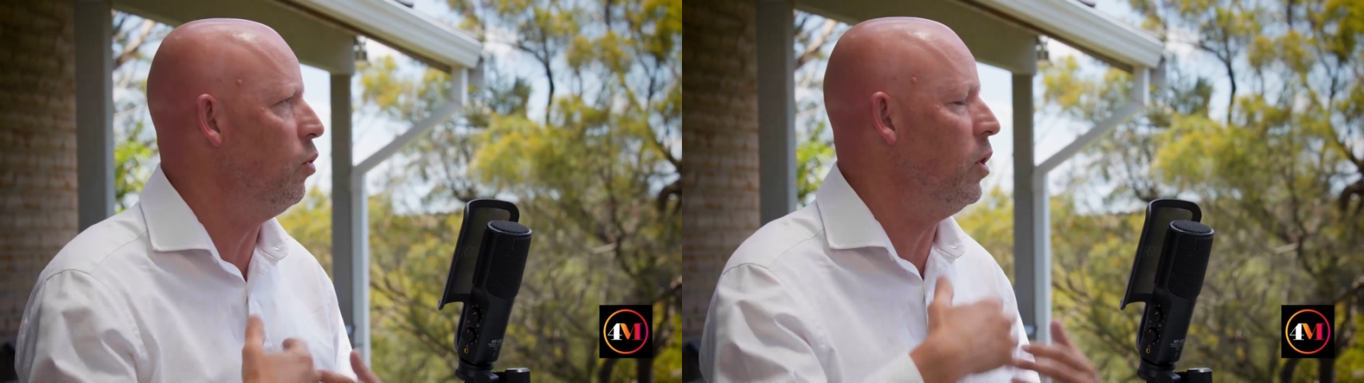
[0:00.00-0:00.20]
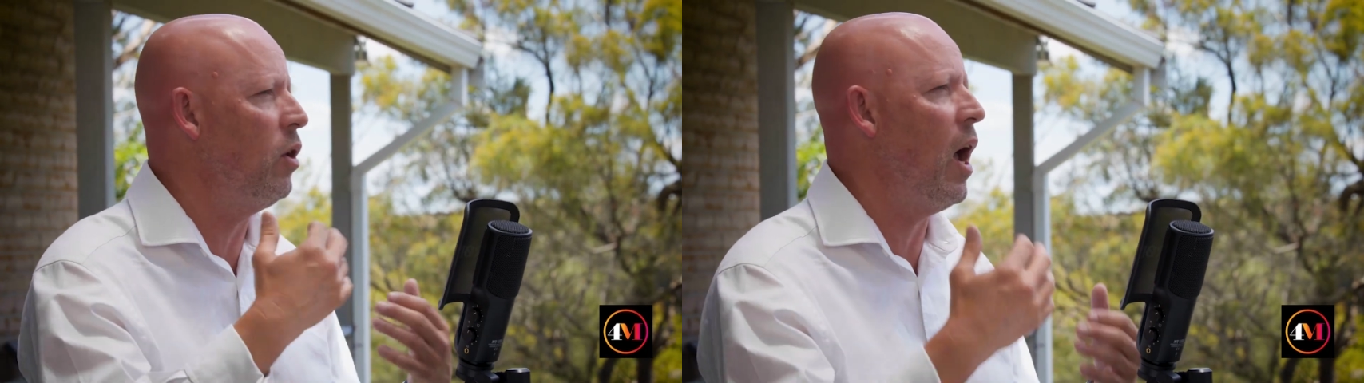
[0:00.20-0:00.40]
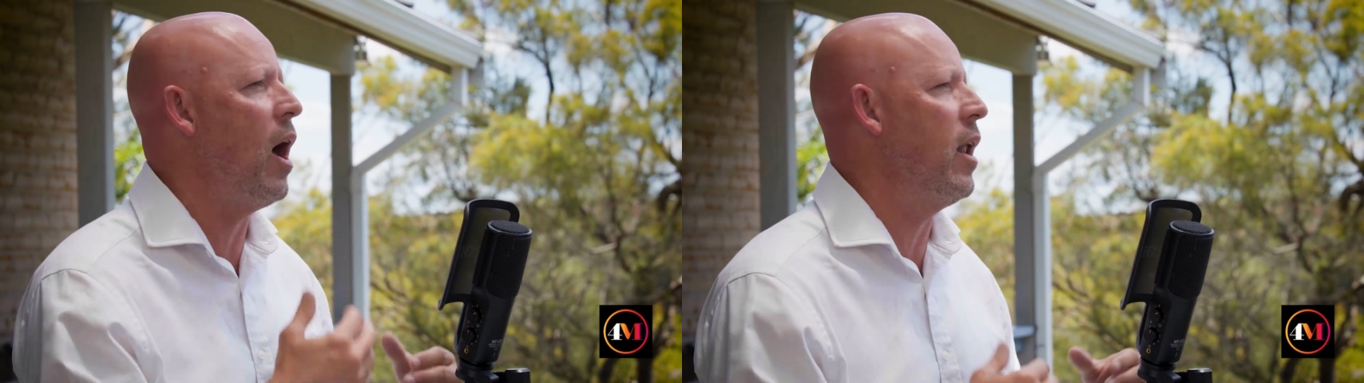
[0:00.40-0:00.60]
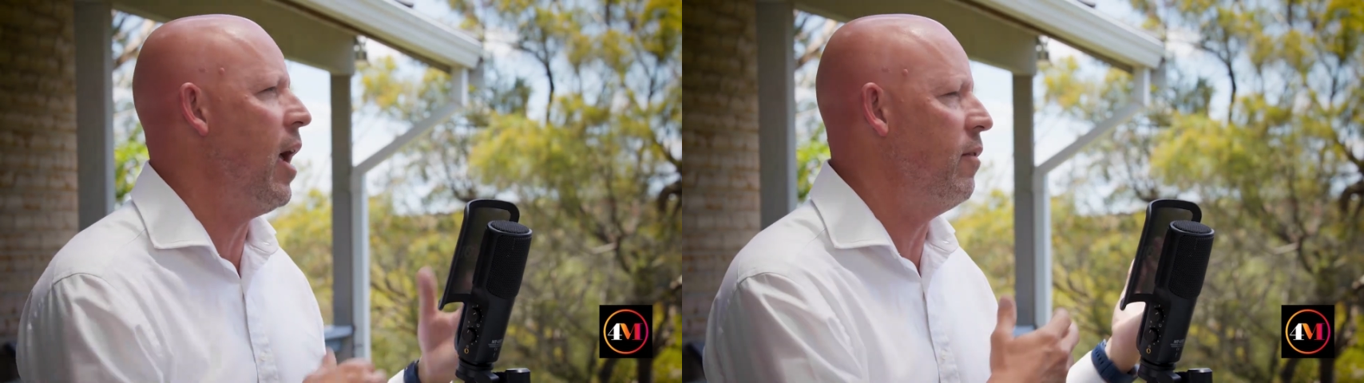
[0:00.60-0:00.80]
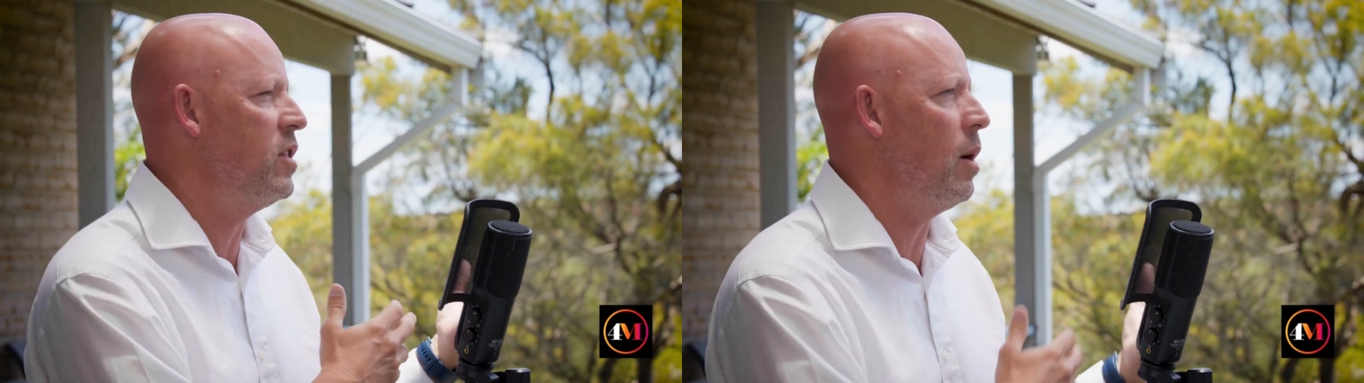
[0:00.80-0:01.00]
You can't
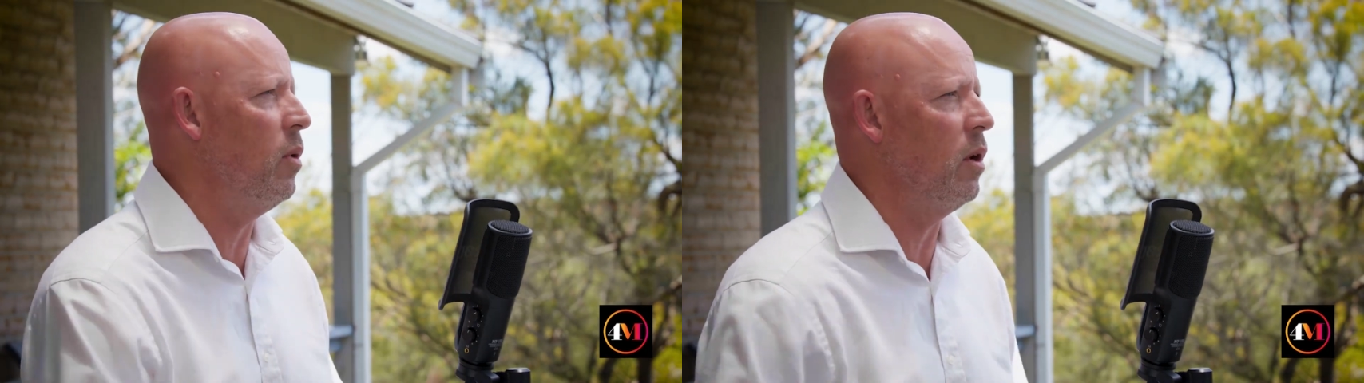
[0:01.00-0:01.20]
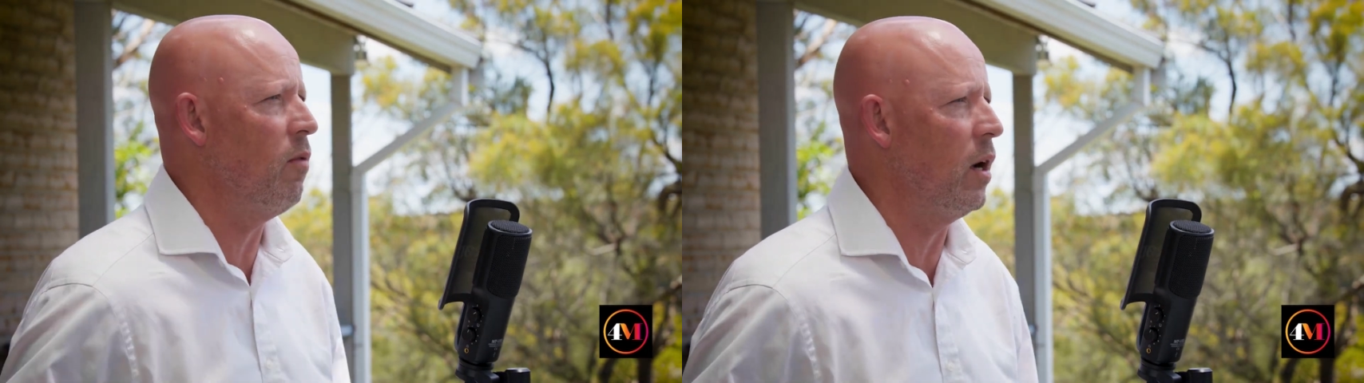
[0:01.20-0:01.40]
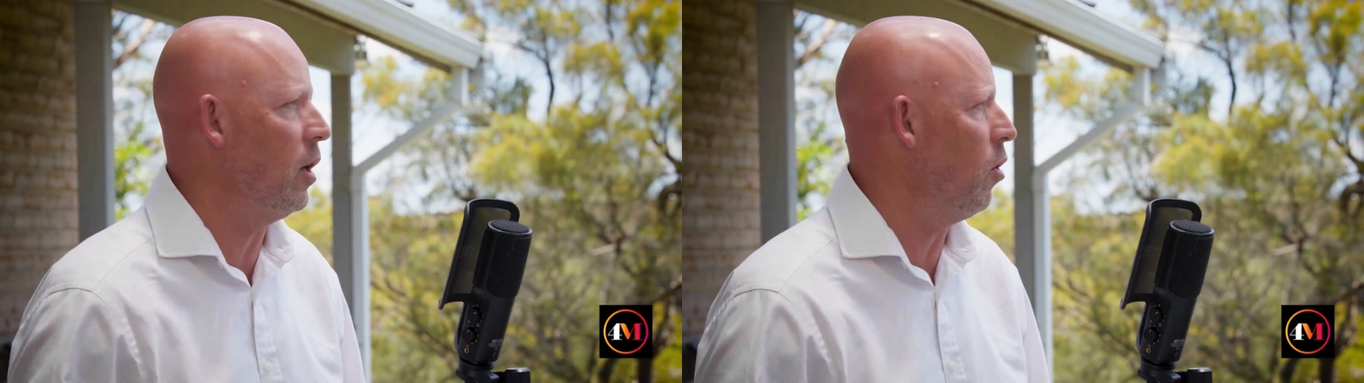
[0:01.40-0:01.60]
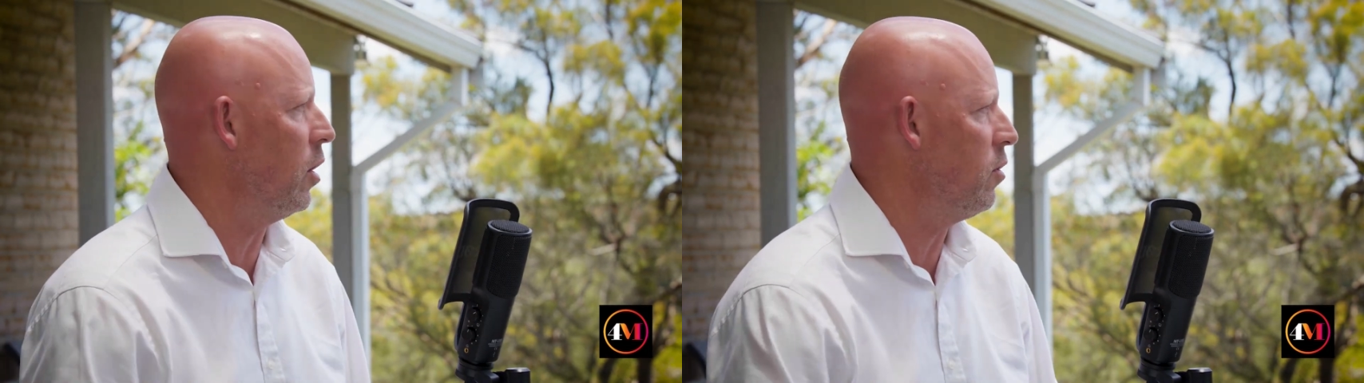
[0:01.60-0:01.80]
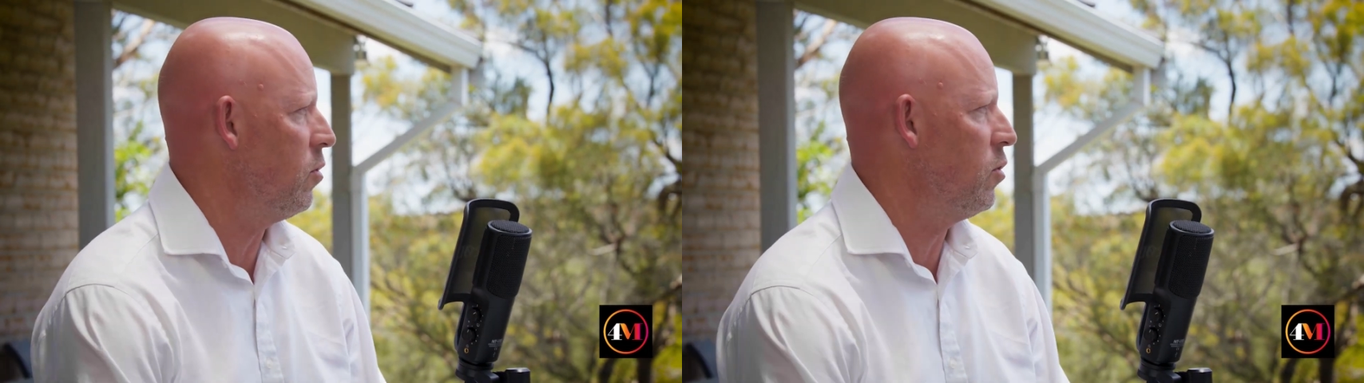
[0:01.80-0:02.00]
have somebody running on
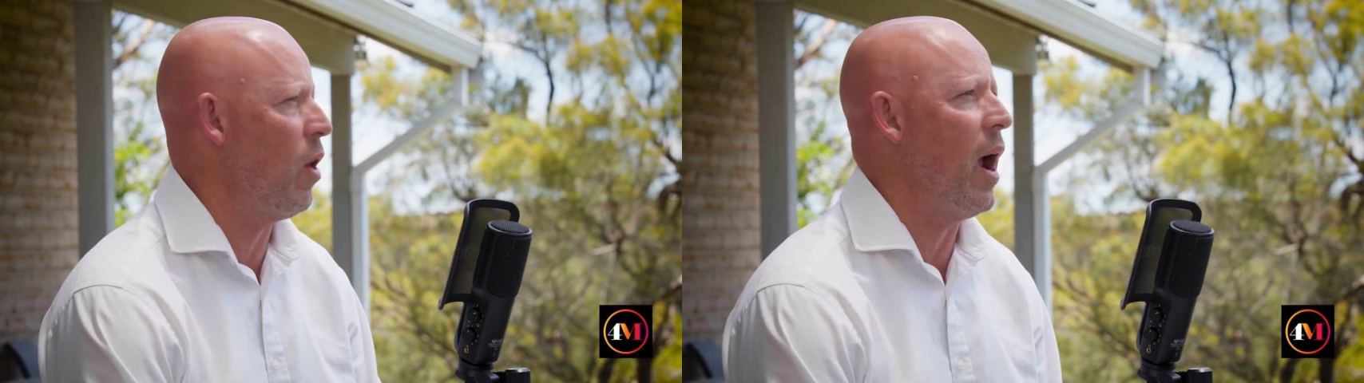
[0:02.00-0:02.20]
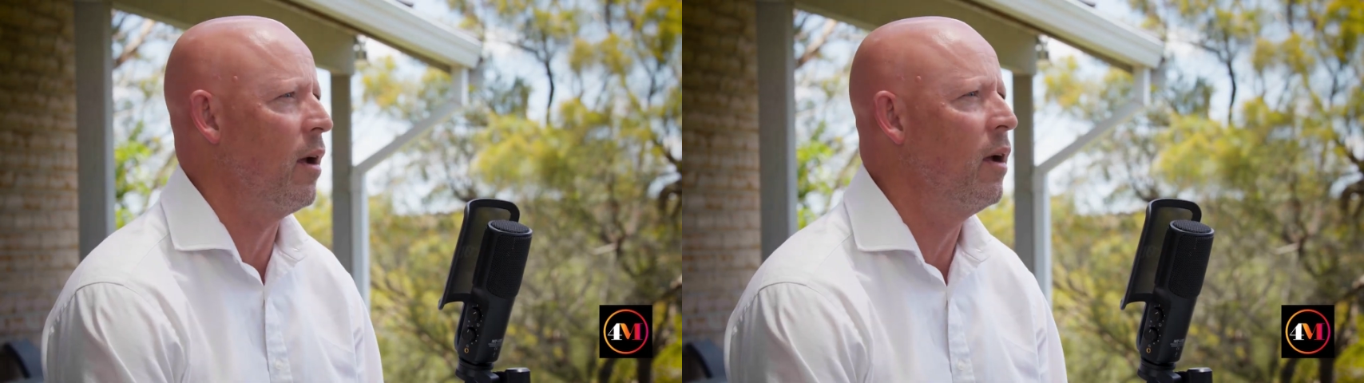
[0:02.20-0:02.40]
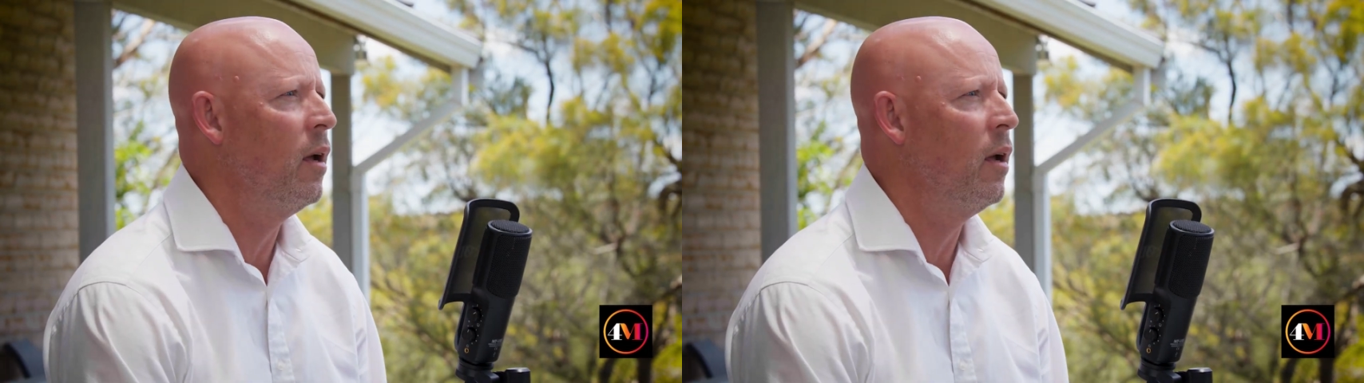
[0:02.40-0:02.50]
a track.